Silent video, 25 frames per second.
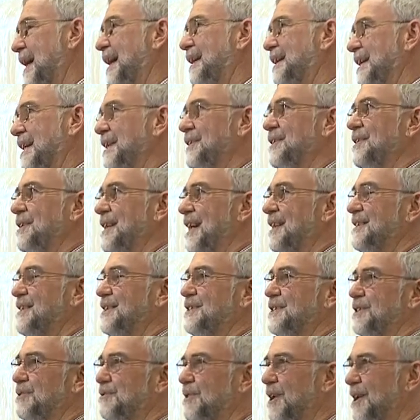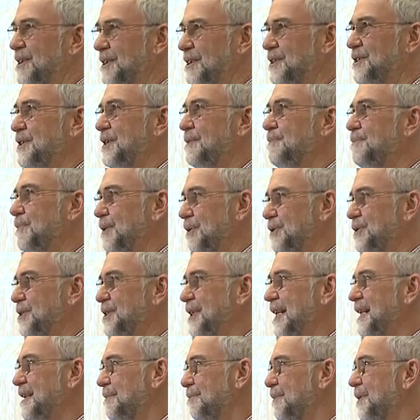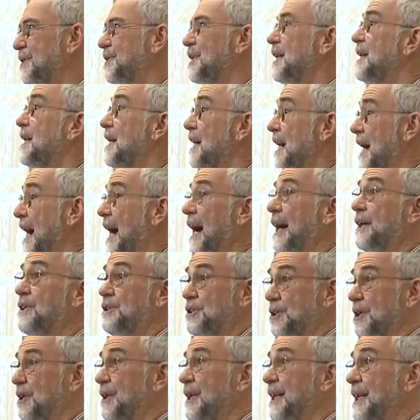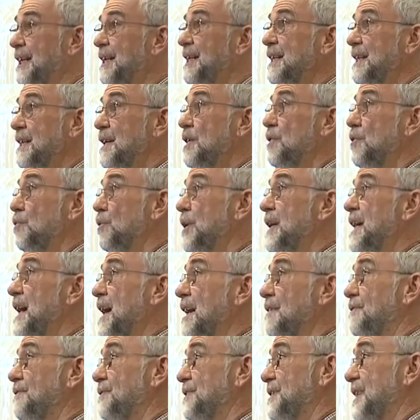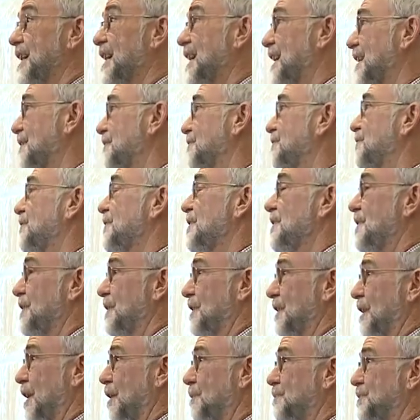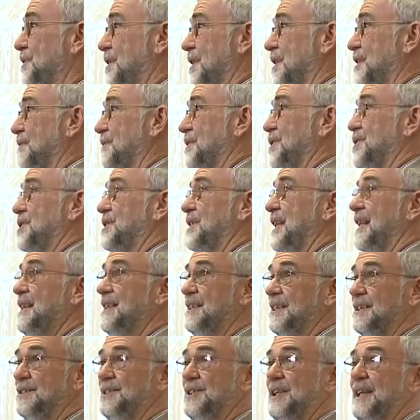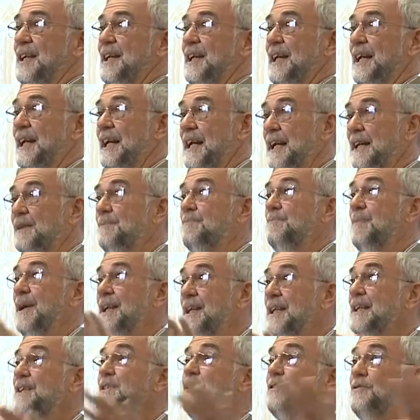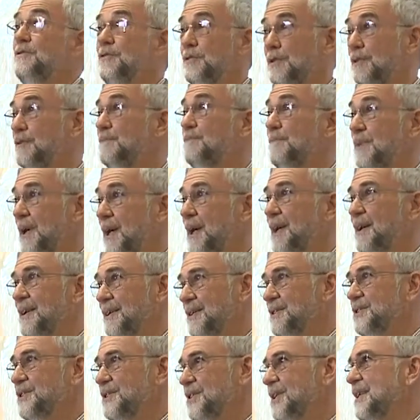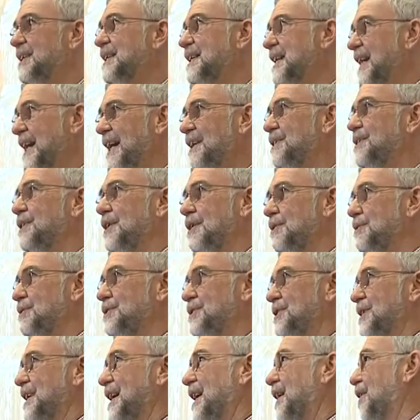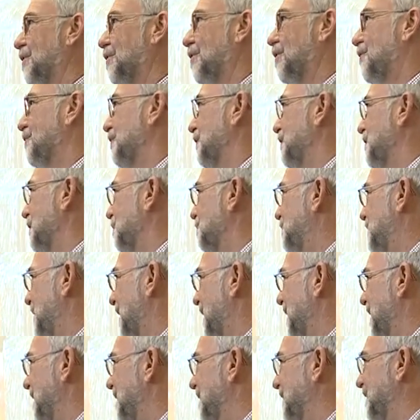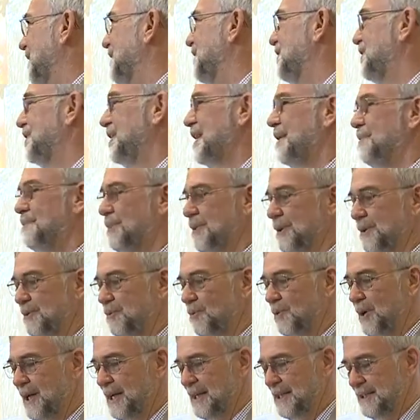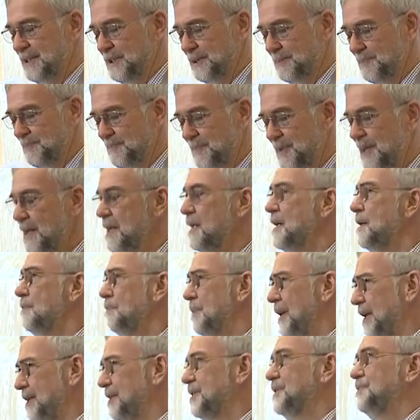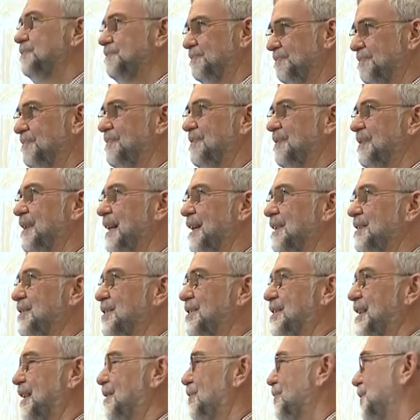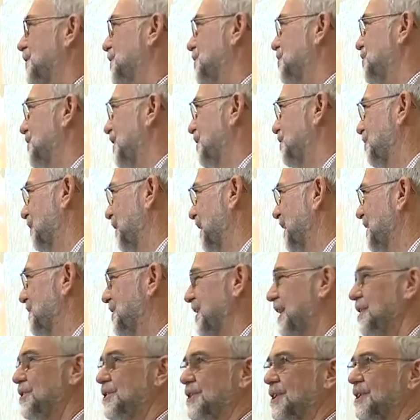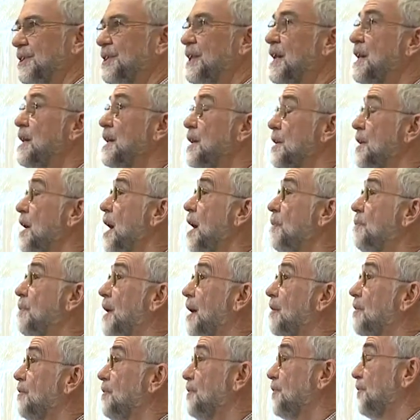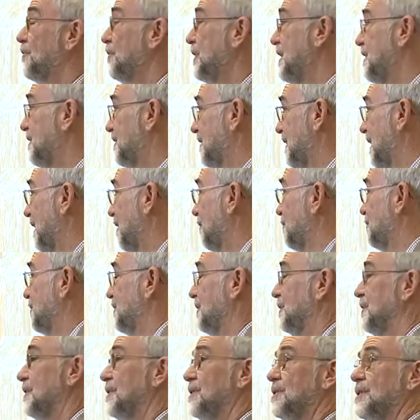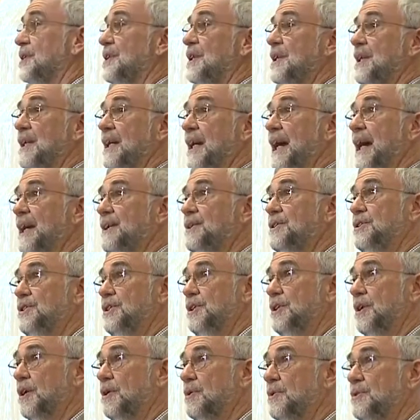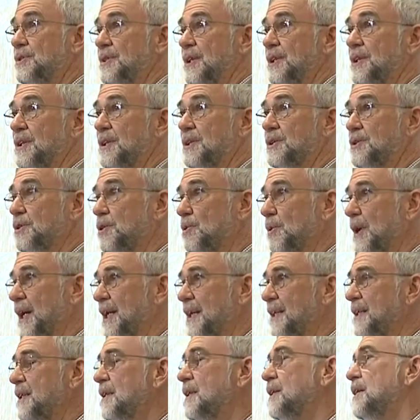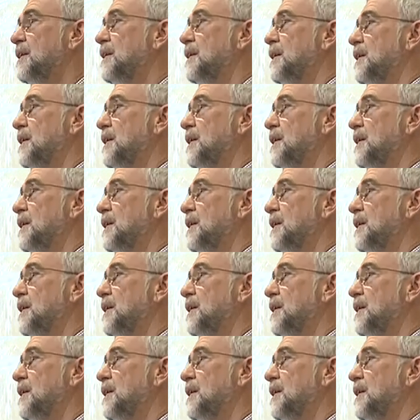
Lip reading: Again, that is a rather simple statement. Actually, we have to have observer status in many different parts, and those are often obtained in separate ways. But let's stick with the generalization. About 3,000 NGOs at the UN.